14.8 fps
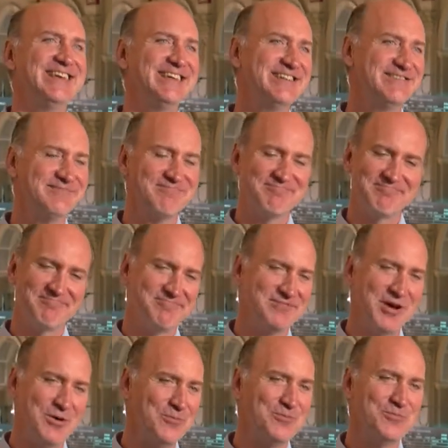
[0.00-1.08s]
Carlson
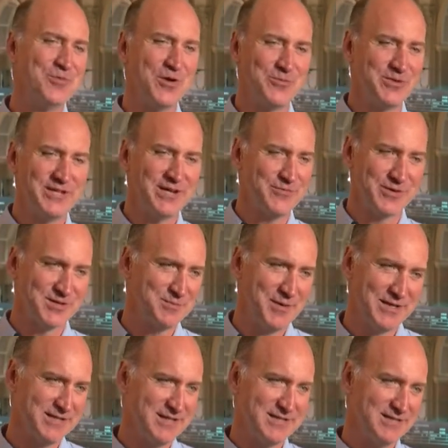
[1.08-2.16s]
was Bigfoot
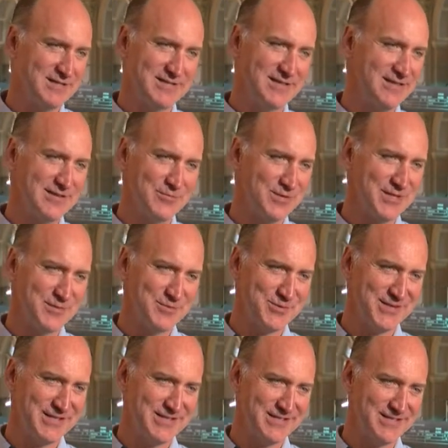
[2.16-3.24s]
in this anti Erik
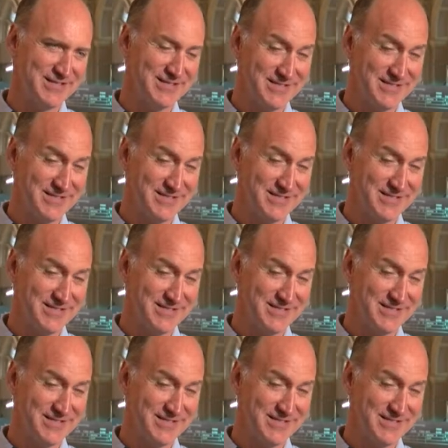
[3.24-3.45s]
Paulsen ad.